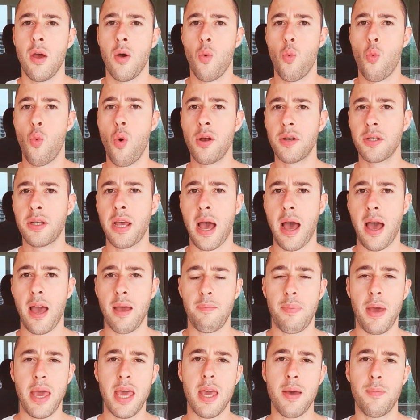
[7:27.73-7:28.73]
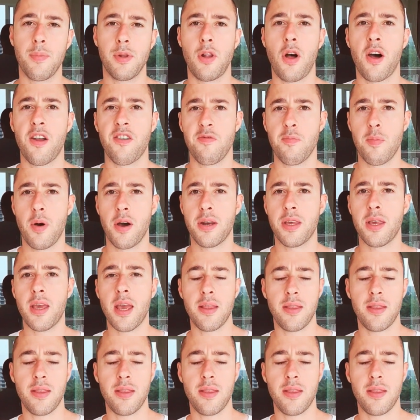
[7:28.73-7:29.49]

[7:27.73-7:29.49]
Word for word: one guy pay him a lot of money